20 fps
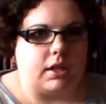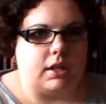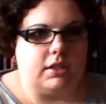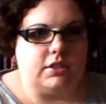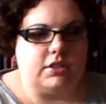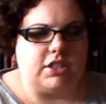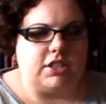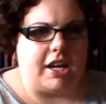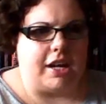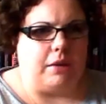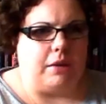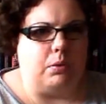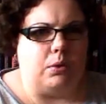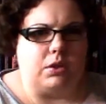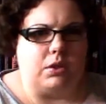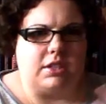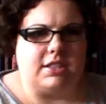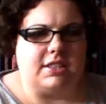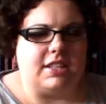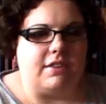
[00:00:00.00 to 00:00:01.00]
J.R. Ward
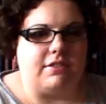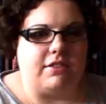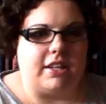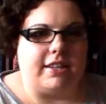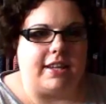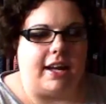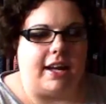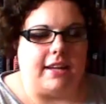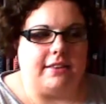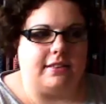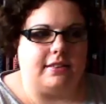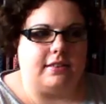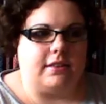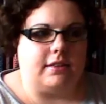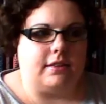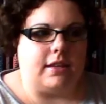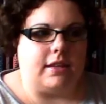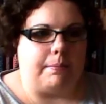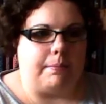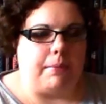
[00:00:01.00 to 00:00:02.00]
and stuff like that.
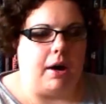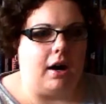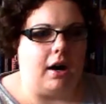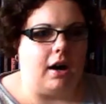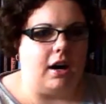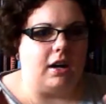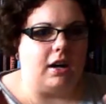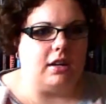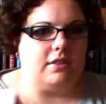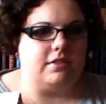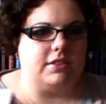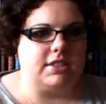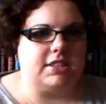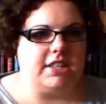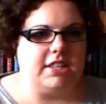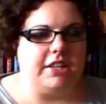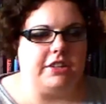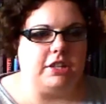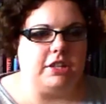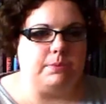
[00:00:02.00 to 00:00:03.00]
They're part of a series,